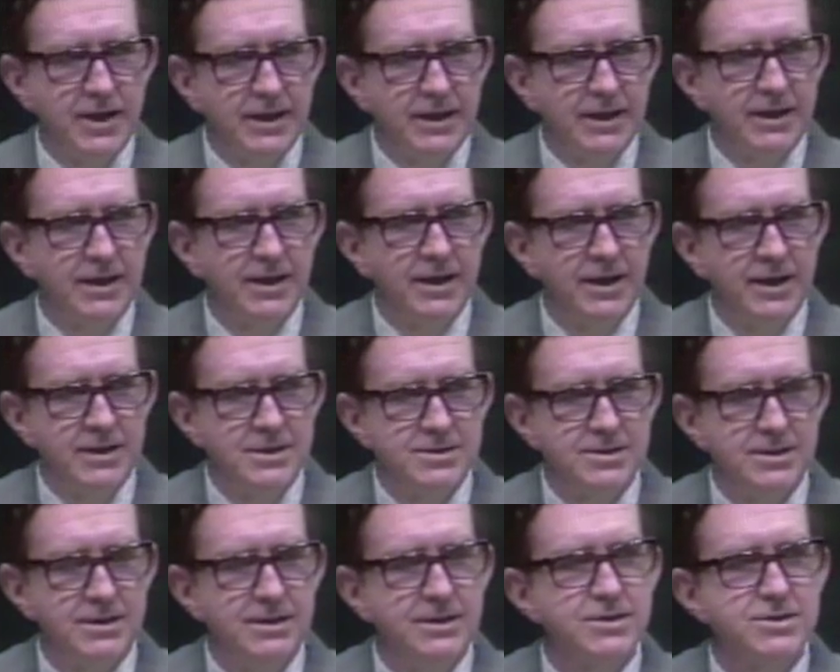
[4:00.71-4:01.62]

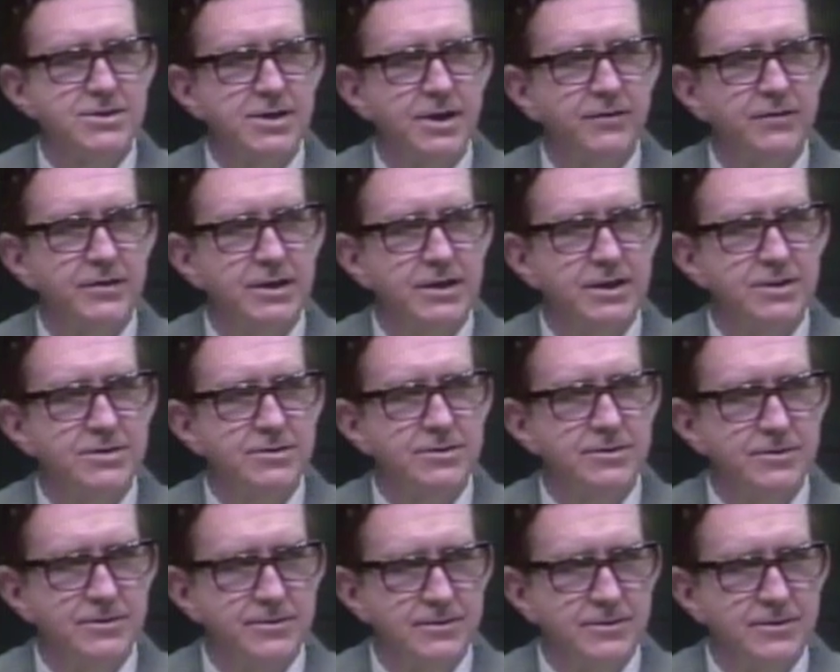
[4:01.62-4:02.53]

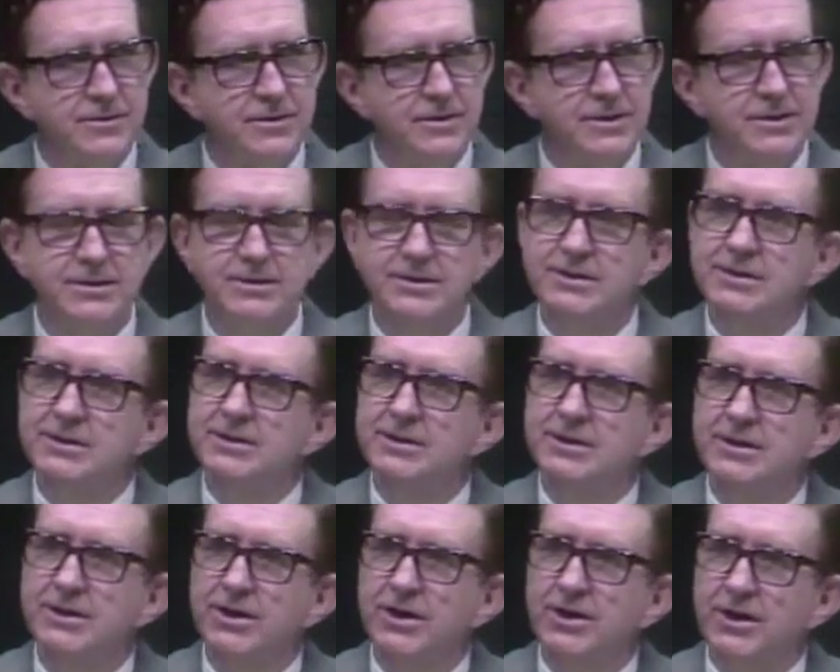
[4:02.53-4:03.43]
1972,
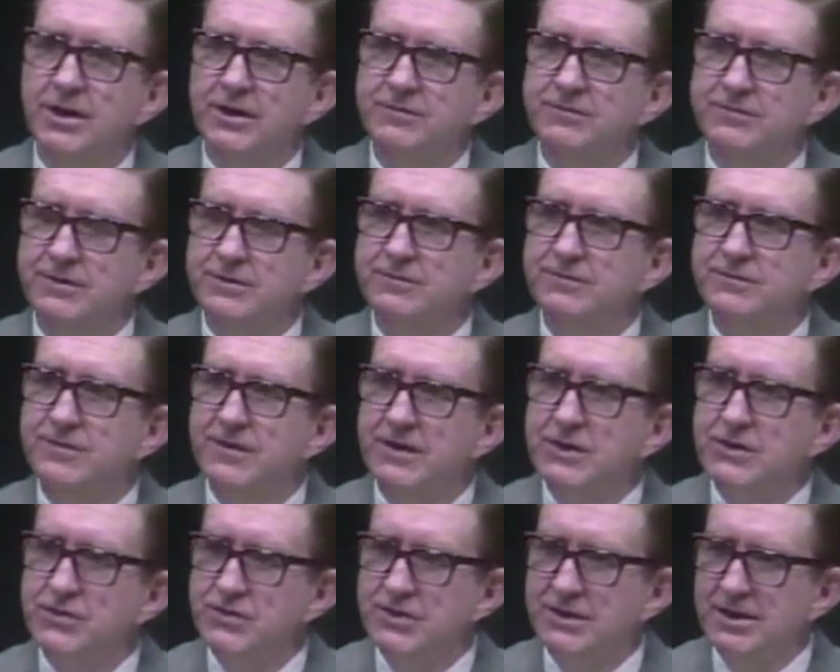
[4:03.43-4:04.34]
caught a few
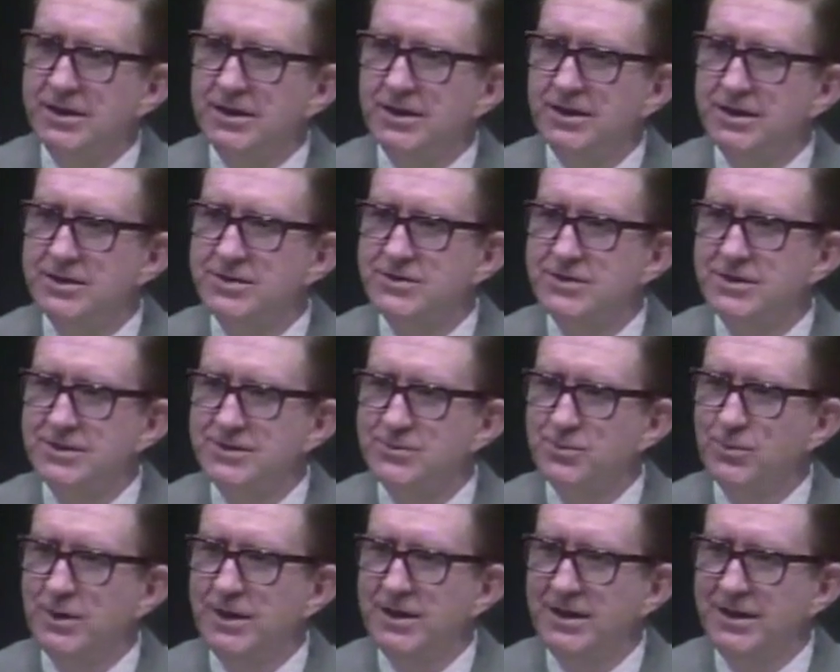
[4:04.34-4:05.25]
fish and lost
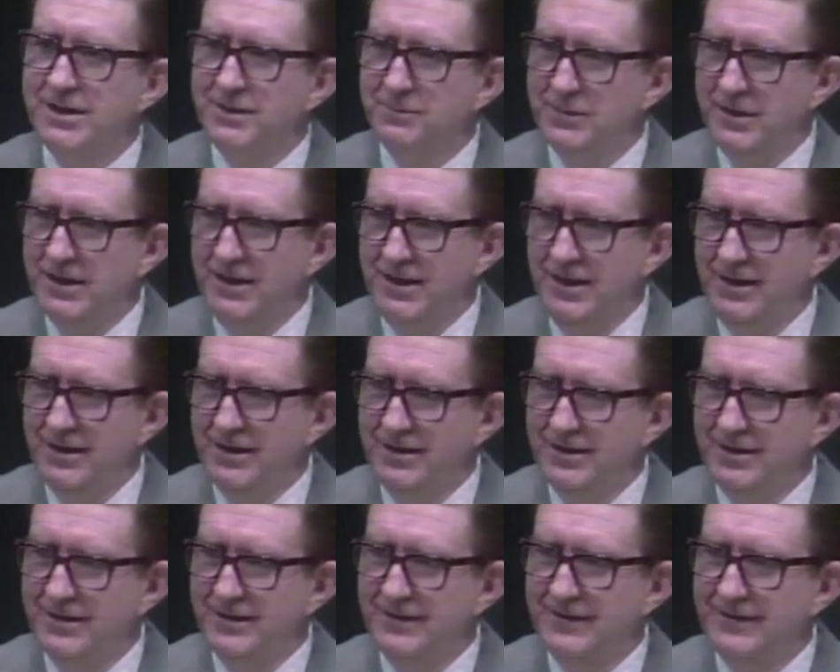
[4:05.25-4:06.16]
his wedding band.
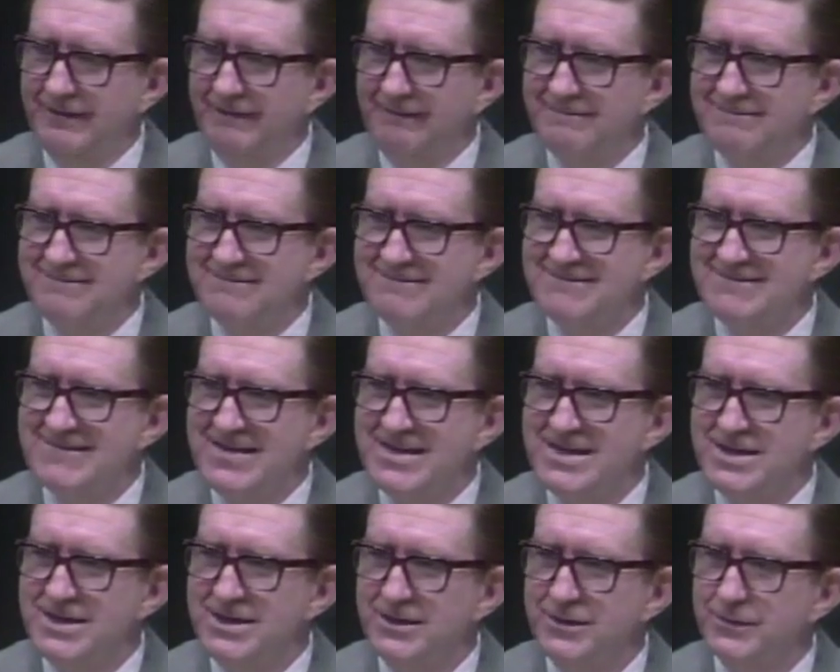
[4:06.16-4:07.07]

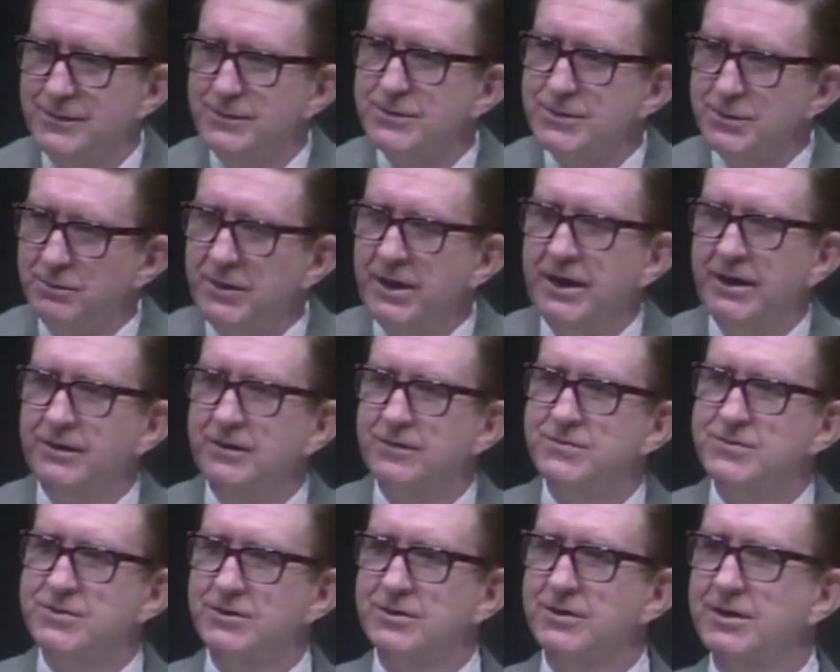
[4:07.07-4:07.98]
It was a matter
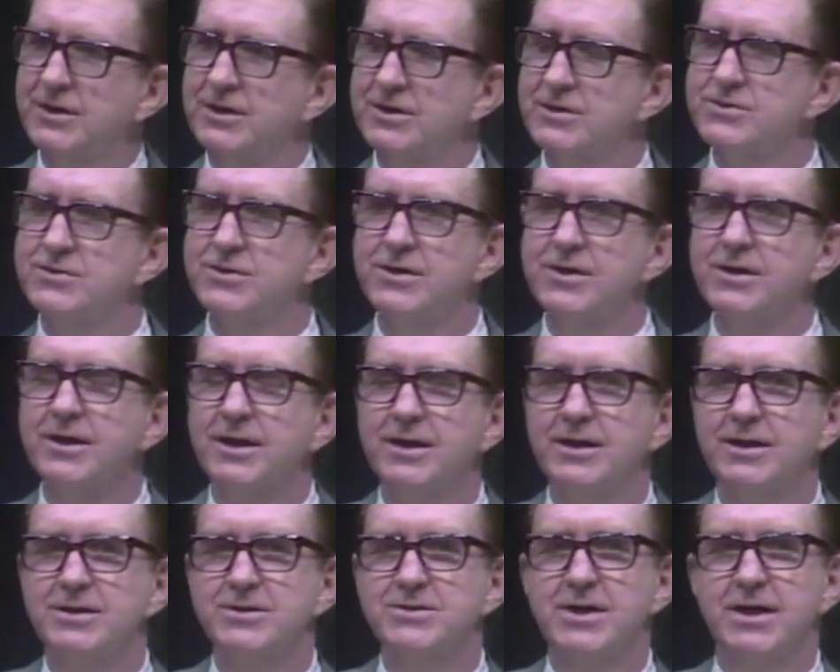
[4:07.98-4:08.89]
of sore concern
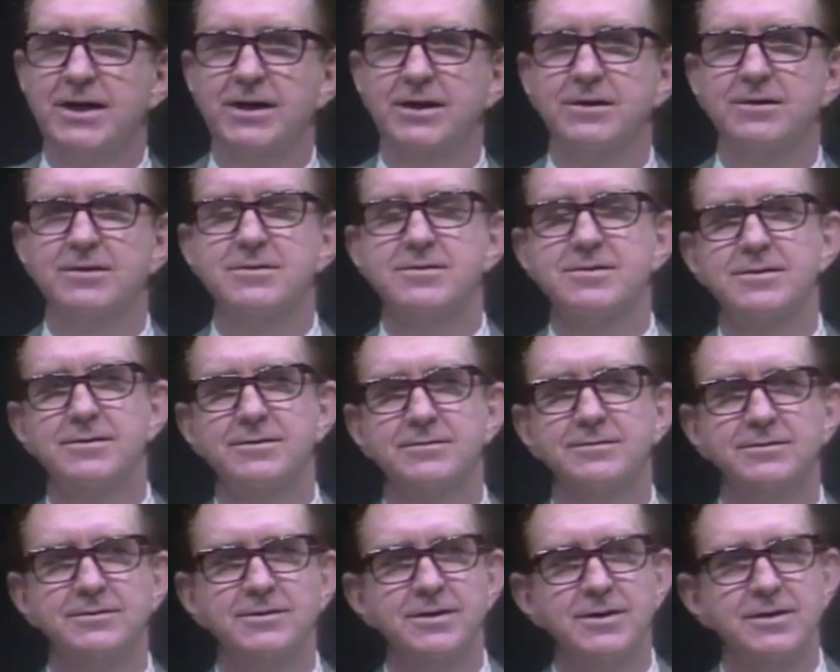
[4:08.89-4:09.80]
at his house.
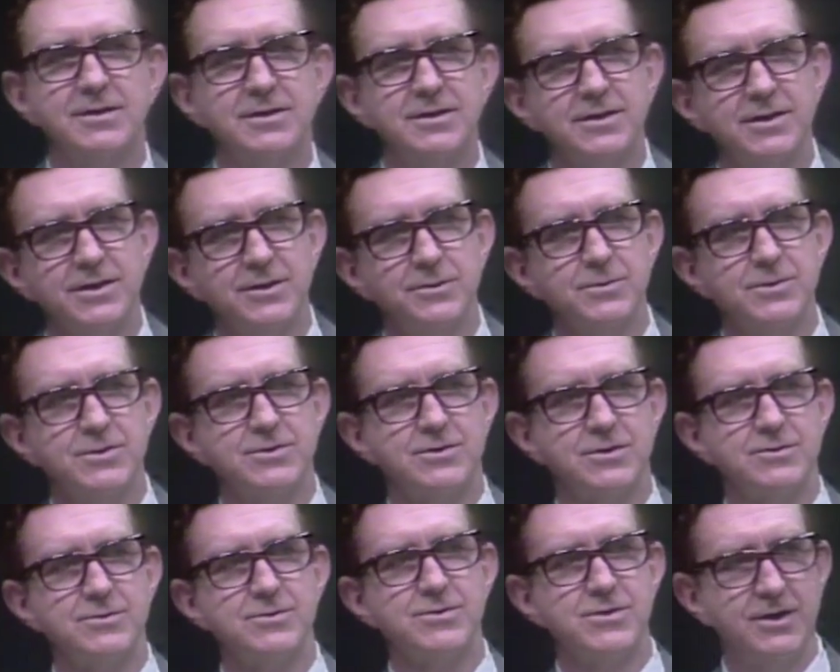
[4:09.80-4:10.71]
He was
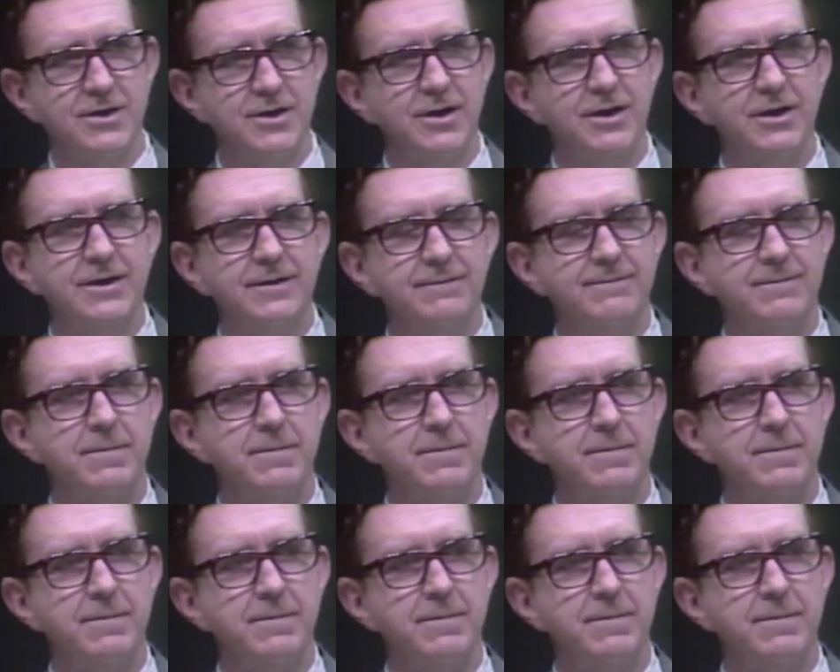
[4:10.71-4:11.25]
so sorry.